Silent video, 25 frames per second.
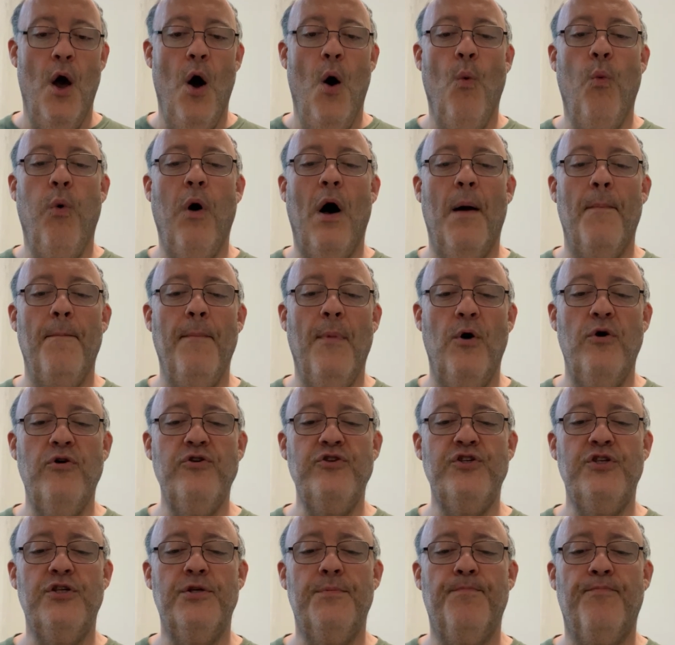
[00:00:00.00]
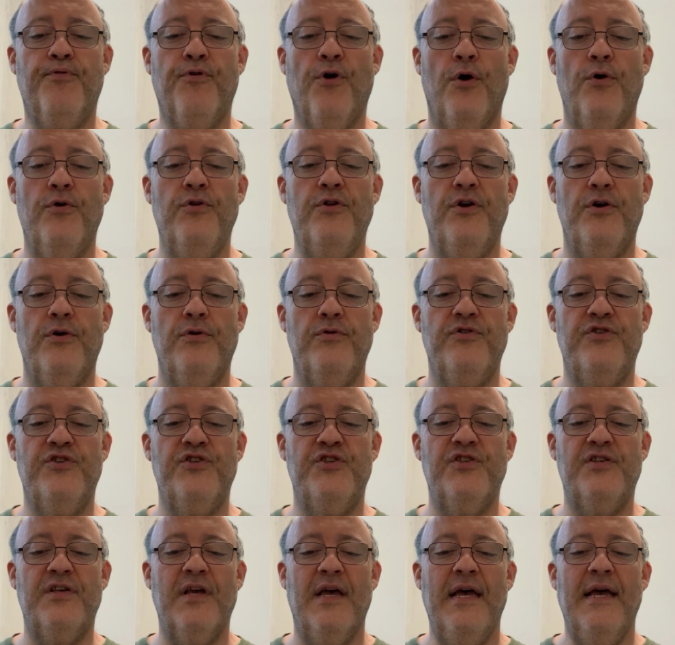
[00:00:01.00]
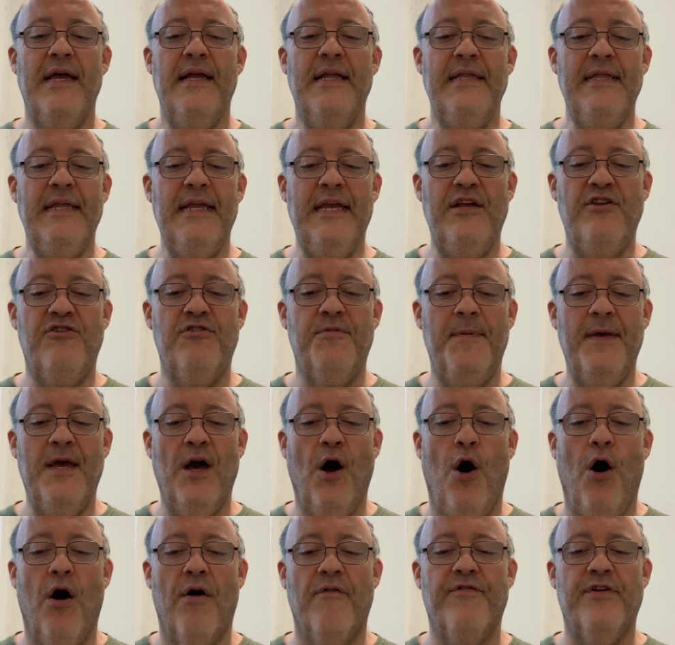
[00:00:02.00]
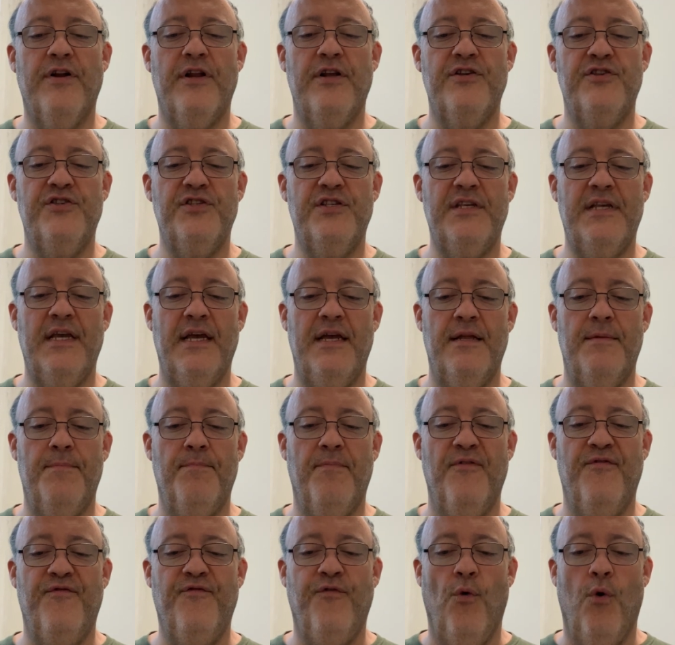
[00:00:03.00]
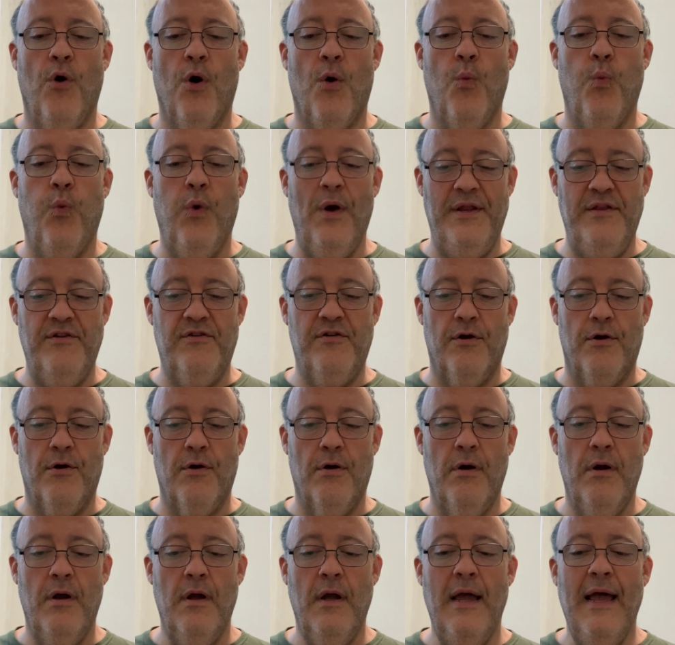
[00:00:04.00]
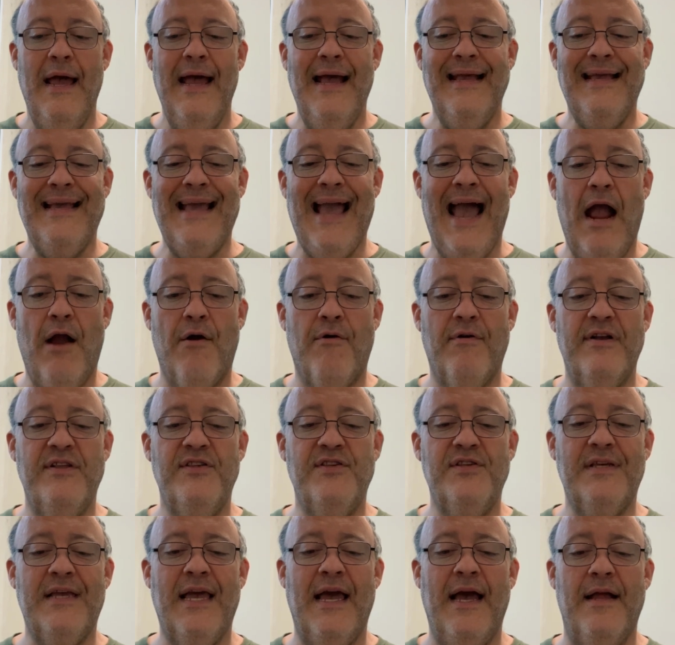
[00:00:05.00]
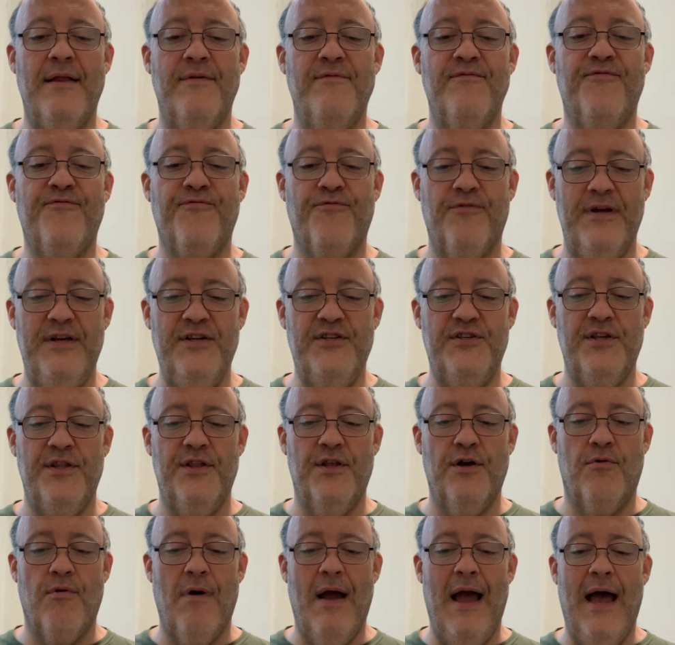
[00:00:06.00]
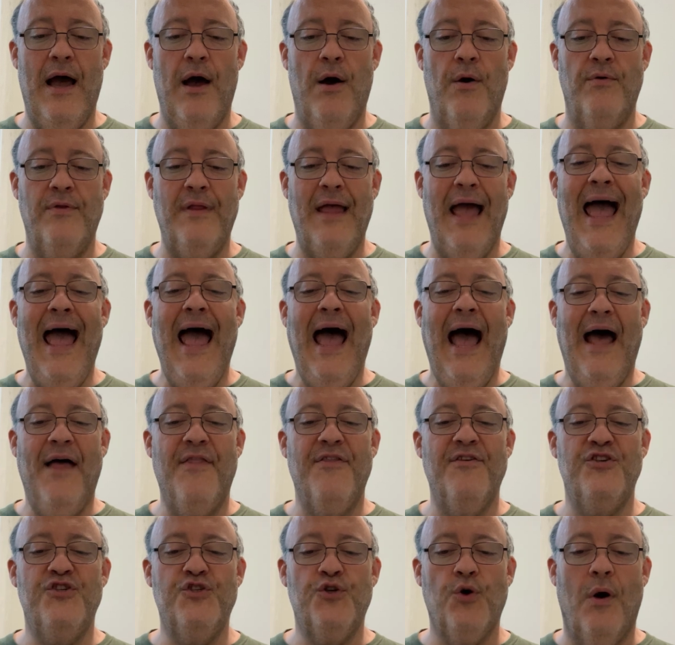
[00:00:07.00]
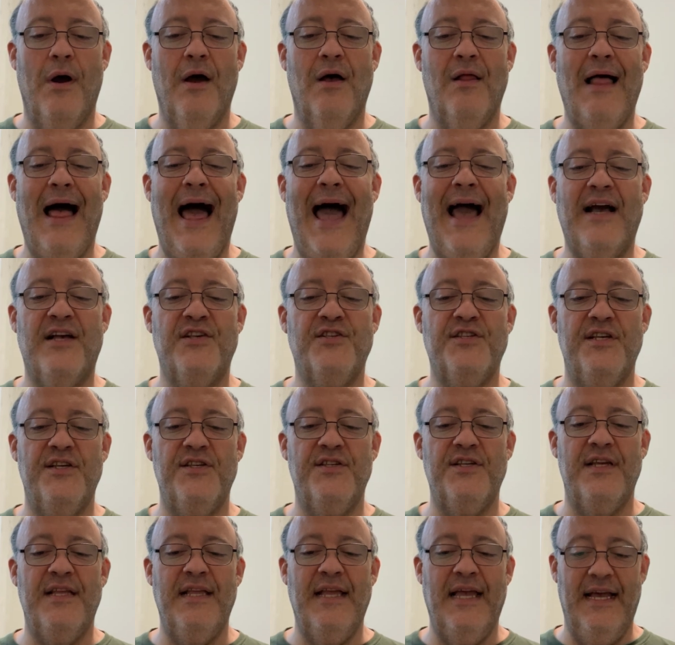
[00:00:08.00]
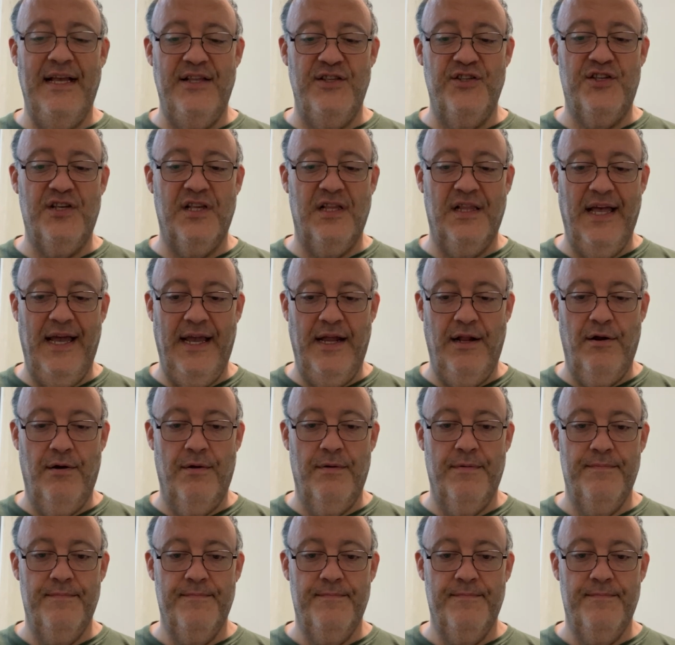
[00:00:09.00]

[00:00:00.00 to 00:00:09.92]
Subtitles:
While most produce need to be harvested before winter, carrots can freeze in the ground and the soil acts as an insulator.